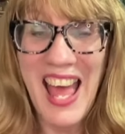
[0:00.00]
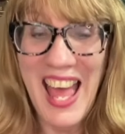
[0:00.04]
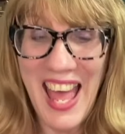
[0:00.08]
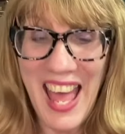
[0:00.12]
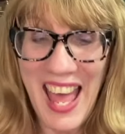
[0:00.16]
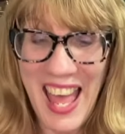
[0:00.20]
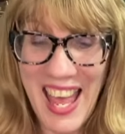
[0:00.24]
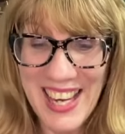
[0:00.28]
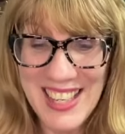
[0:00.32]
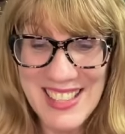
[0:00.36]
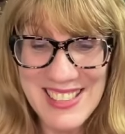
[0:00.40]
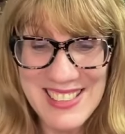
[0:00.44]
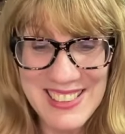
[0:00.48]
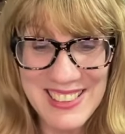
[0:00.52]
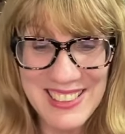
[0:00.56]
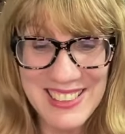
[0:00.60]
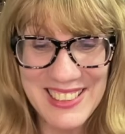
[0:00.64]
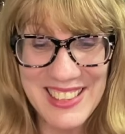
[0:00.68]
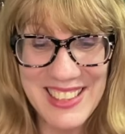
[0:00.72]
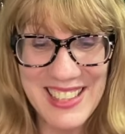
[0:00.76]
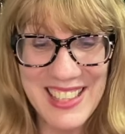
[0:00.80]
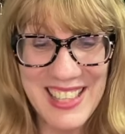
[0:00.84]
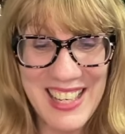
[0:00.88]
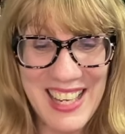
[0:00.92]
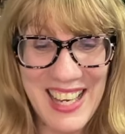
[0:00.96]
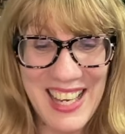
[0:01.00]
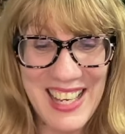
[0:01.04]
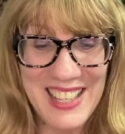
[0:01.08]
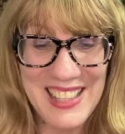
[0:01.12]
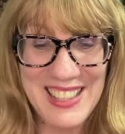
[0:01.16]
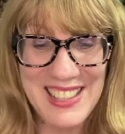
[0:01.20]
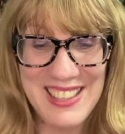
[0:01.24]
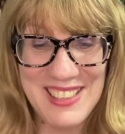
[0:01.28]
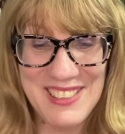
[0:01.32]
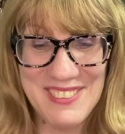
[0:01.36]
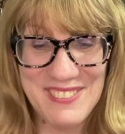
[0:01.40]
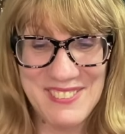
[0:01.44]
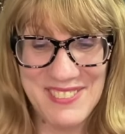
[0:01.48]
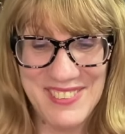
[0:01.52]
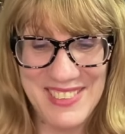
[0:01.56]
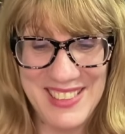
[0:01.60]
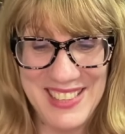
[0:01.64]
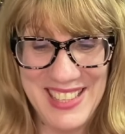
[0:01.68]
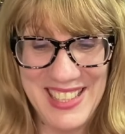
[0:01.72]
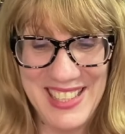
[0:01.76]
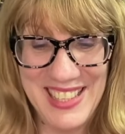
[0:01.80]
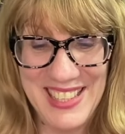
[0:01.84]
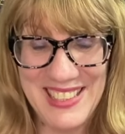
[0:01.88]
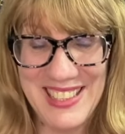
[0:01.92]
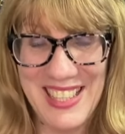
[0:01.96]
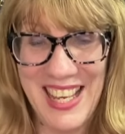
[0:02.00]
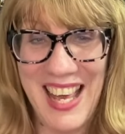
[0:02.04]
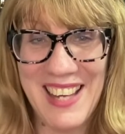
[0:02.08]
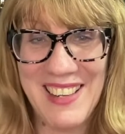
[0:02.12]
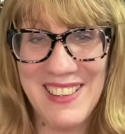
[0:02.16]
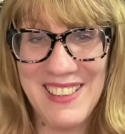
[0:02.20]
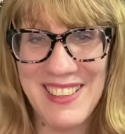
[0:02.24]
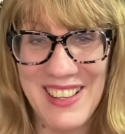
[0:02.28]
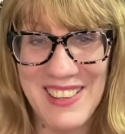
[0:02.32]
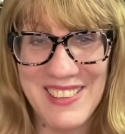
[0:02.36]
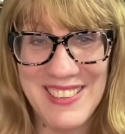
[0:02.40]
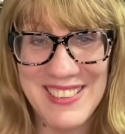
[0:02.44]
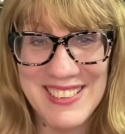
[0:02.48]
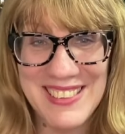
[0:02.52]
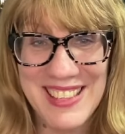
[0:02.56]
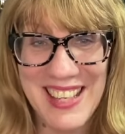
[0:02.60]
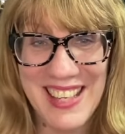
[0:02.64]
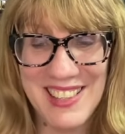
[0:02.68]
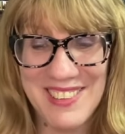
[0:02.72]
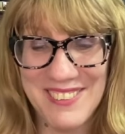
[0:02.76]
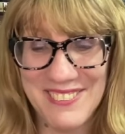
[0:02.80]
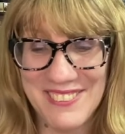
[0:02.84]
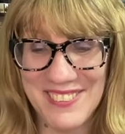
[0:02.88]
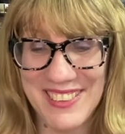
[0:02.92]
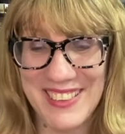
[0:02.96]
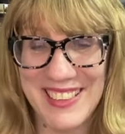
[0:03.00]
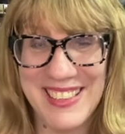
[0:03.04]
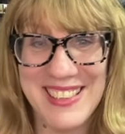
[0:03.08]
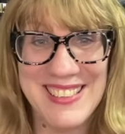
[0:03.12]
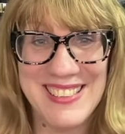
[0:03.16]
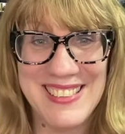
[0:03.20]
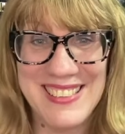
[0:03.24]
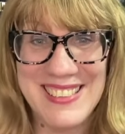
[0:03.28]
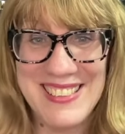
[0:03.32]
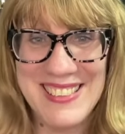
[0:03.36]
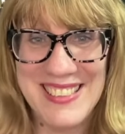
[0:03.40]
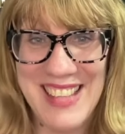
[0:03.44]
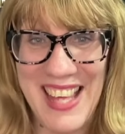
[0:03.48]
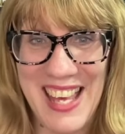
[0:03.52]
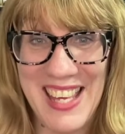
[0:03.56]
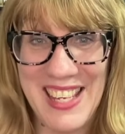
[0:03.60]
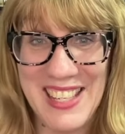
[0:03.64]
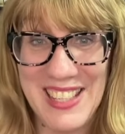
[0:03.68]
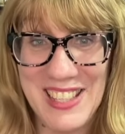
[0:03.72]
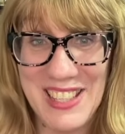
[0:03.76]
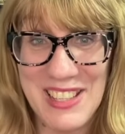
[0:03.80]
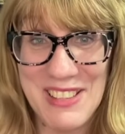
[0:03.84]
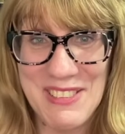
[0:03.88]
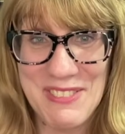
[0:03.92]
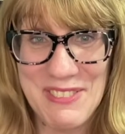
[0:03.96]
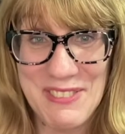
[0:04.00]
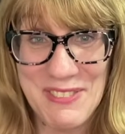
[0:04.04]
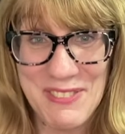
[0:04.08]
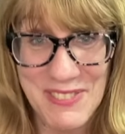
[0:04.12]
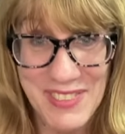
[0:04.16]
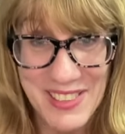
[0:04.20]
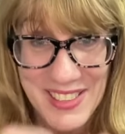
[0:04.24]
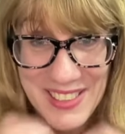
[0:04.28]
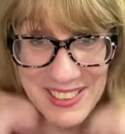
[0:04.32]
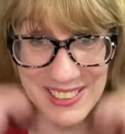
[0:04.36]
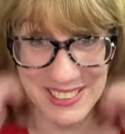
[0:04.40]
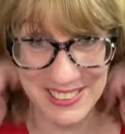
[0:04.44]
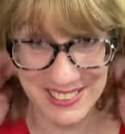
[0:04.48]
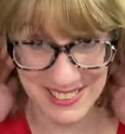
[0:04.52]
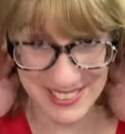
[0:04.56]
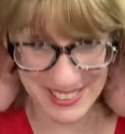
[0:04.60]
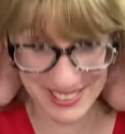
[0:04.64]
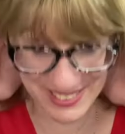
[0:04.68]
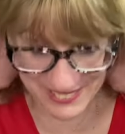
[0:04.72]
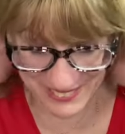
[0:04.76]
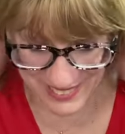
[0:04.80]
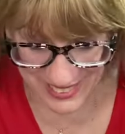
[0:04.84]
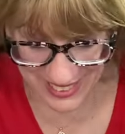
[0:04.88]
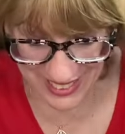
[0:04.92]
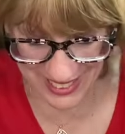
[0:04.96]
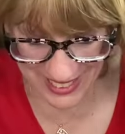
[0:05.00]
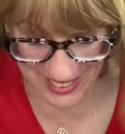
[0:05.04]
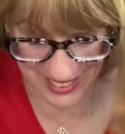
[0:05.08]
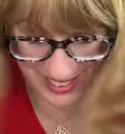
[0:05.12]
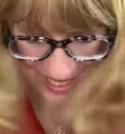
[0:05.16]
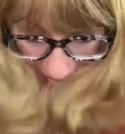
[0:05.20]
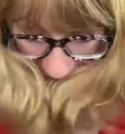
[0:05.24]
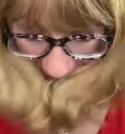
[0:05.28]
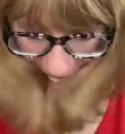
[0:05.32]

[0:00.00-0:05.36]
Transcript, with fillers: actually kind of neat. I don't know. It's got a really zen feel to it.